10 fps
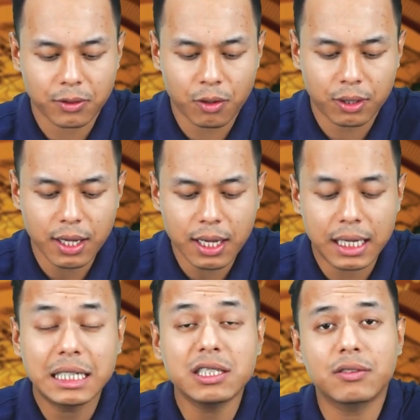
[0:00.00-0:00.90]
Okay,
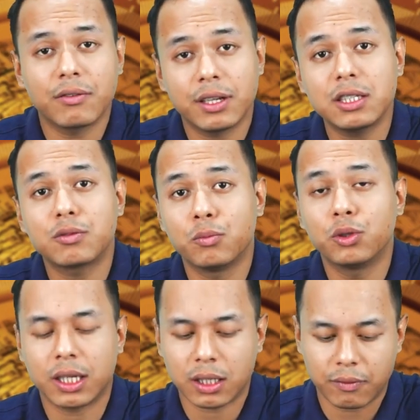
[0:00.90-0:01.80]
it is very
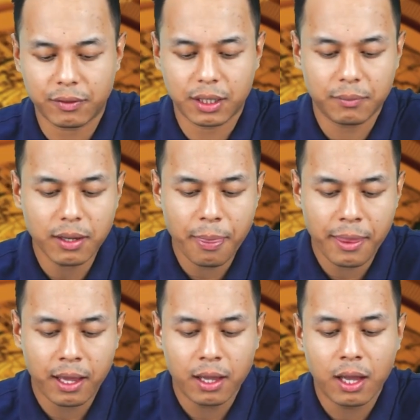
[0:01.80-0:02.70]
smooth and comfortable.
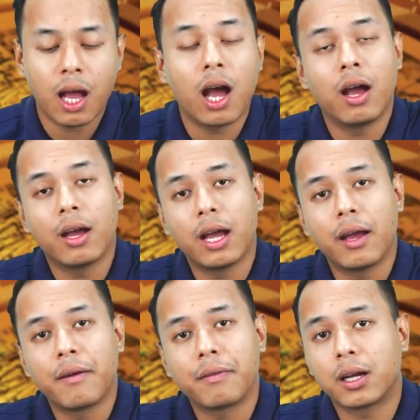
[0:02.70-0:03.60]

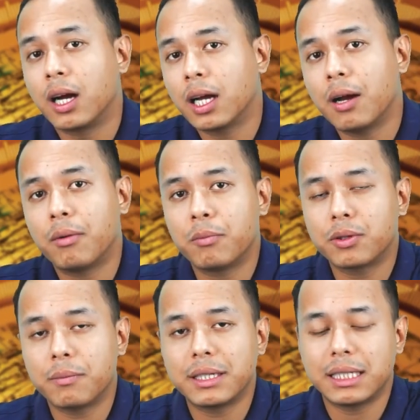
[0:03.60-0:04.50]
The
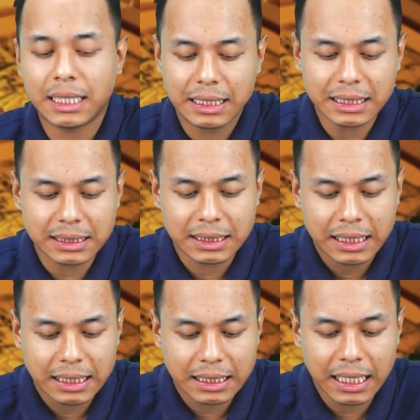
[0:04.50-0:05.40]
Ganga-Brahmaputra Basin, it is
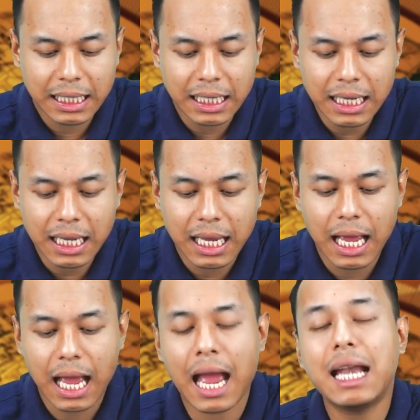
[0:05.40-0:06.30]
thickly
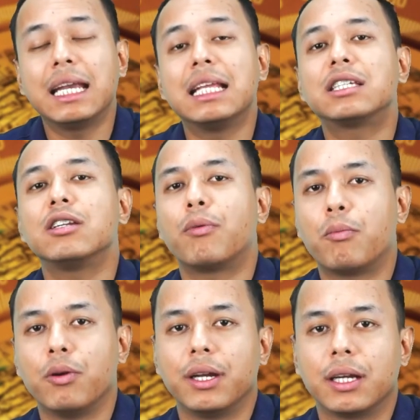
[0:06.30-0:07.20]
and densely
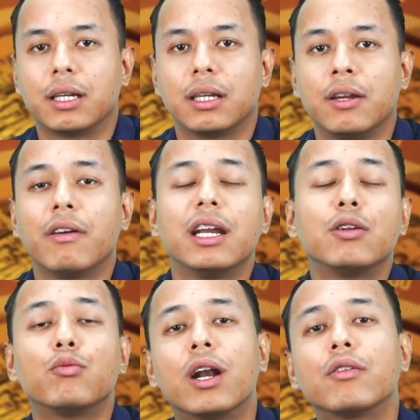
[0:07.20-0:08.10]
populated. In fact, it is
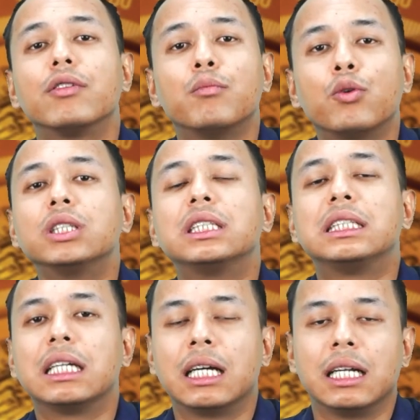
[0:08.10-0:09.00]
one of the most
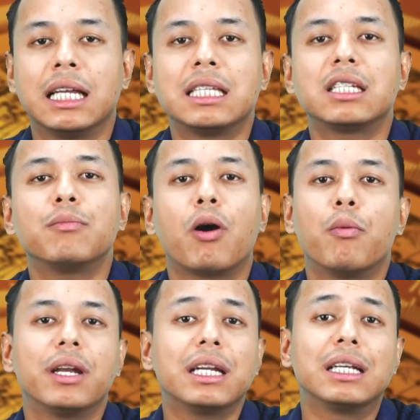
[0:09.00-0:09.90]
densely
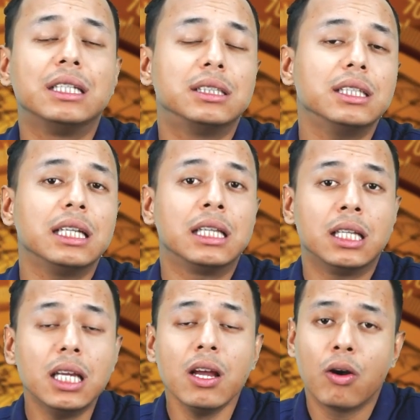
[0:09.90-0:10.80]
populated region in
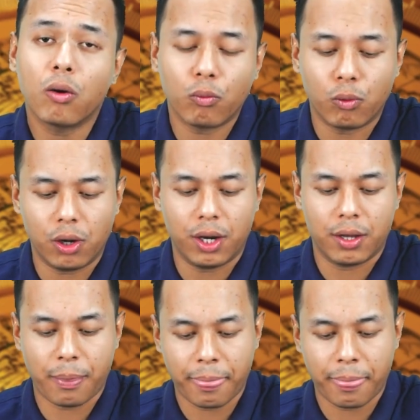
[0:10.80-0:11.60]
the world.